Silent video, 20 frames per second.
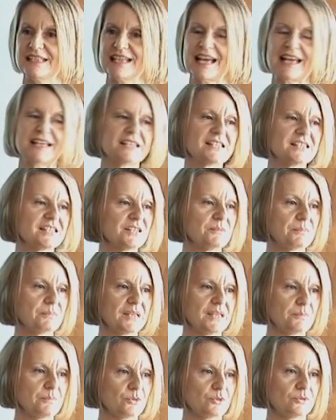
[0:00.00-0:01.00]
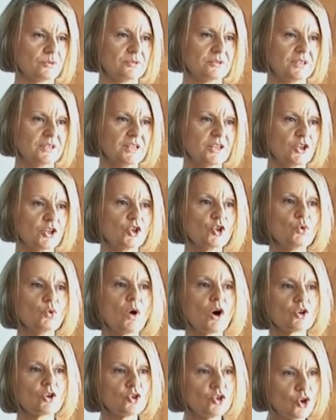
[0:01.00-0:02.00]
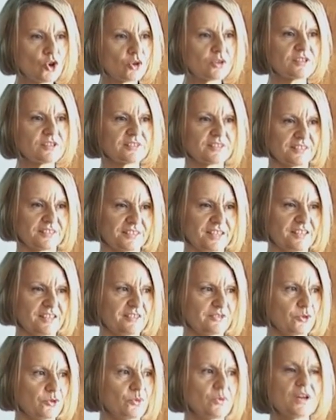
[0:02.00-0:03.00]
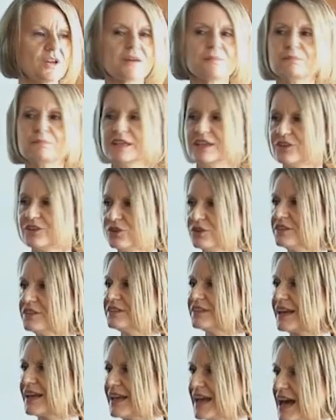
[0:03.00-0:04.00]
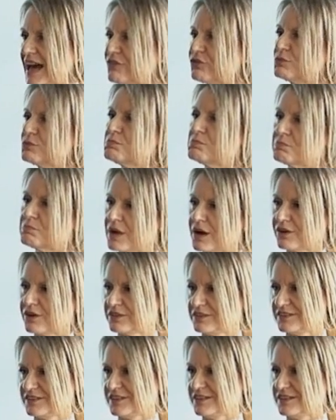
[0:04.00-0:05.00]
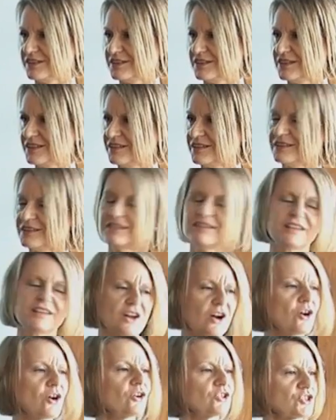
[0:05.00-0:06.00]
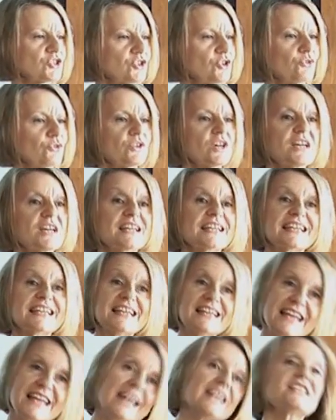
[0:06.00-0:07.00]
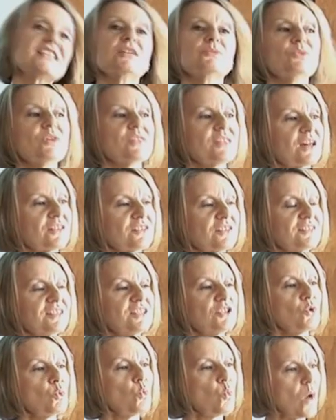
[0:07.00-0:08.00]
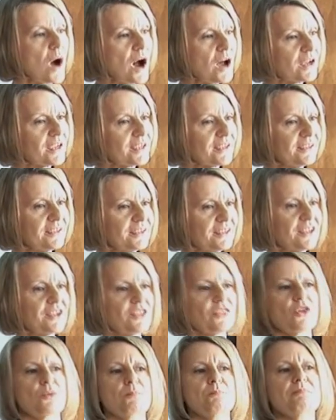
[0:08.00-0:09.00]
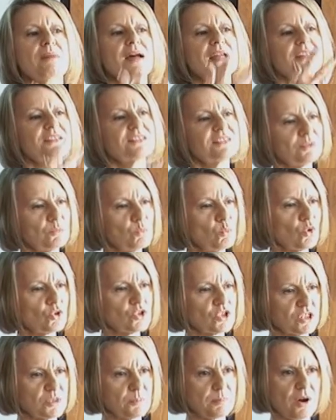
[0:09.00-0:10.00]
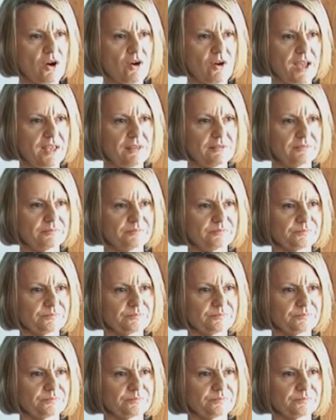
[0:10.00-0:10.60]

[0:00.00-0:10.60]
talented people who are not successful because they haven't mastered the art of connecting with others in a way that makes them want to buy.